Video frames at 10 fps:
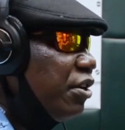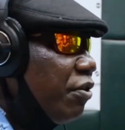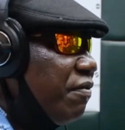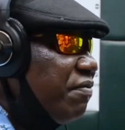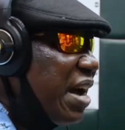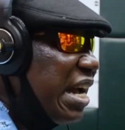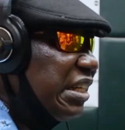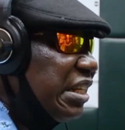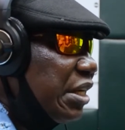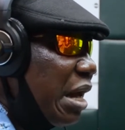your
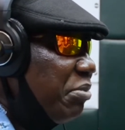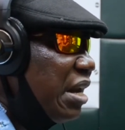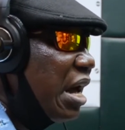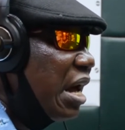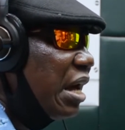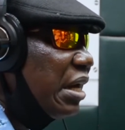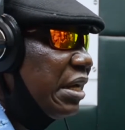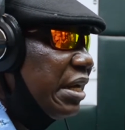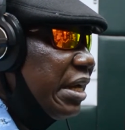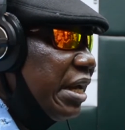vinyl, I
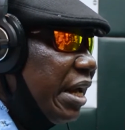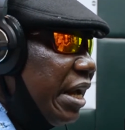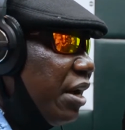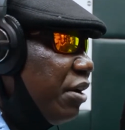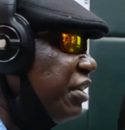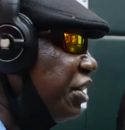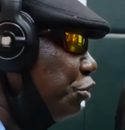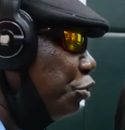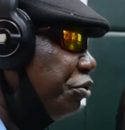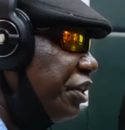mean, reel
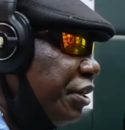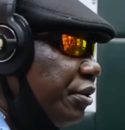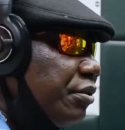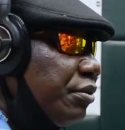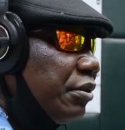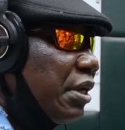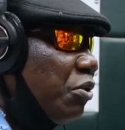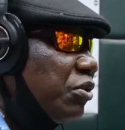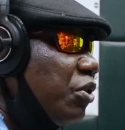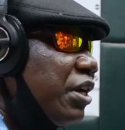to reel, they
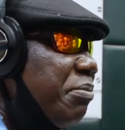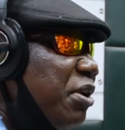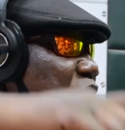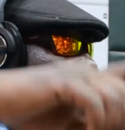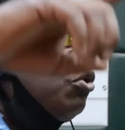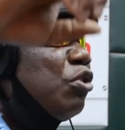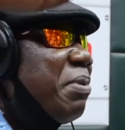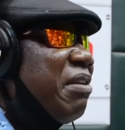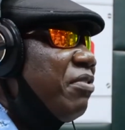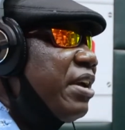will say, okay, maybe you go
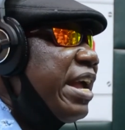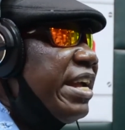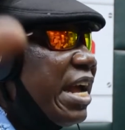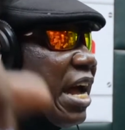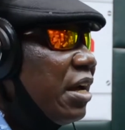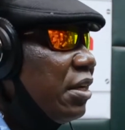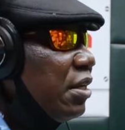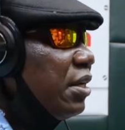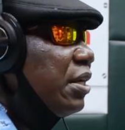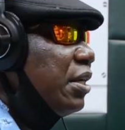drop out for Kenya.
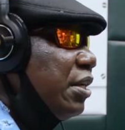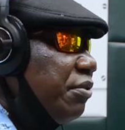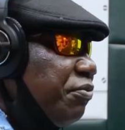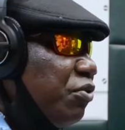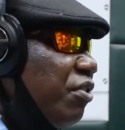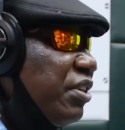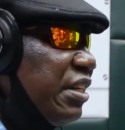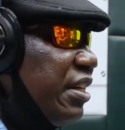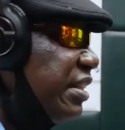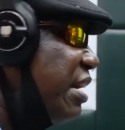If you don't
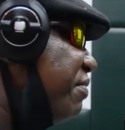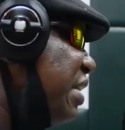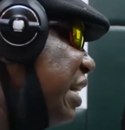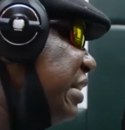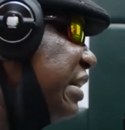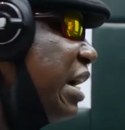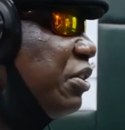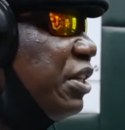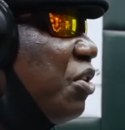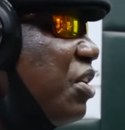release them for Nigeria, it
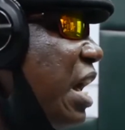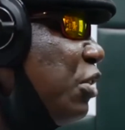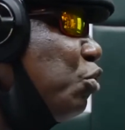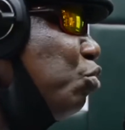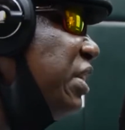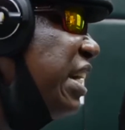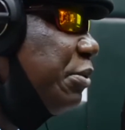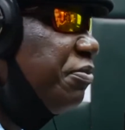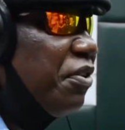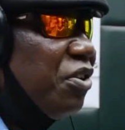will take another 2
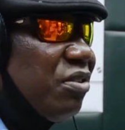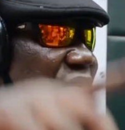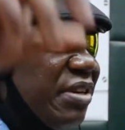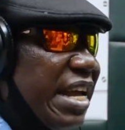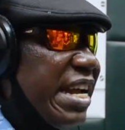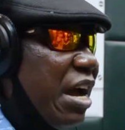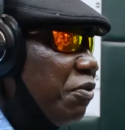years before Kenya